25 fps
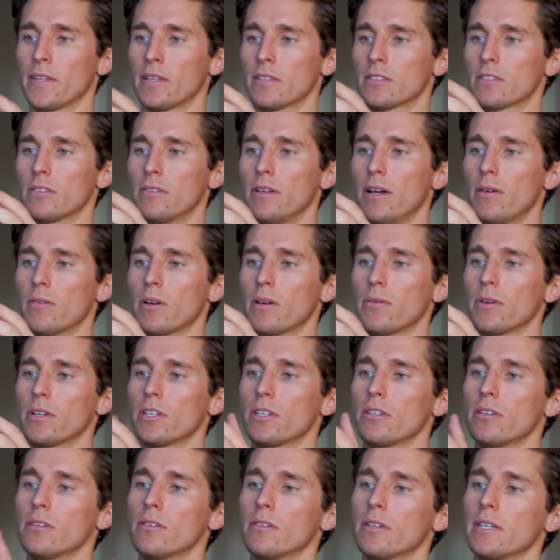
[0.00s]
So now what I wanna
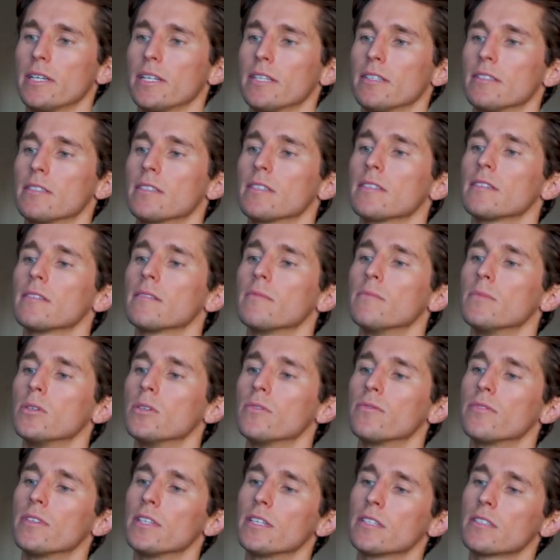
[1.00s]
do is
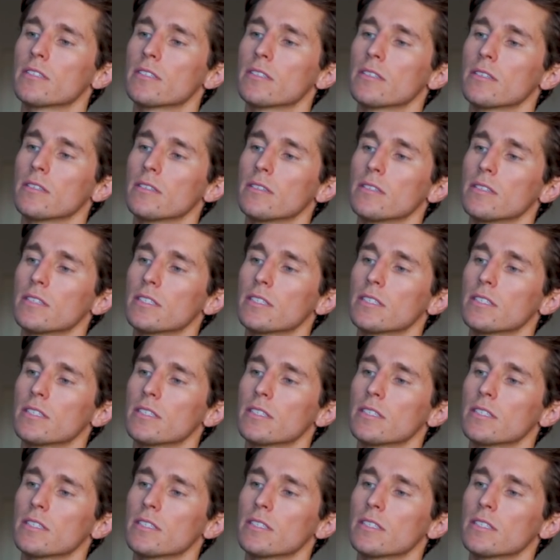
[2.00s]
move this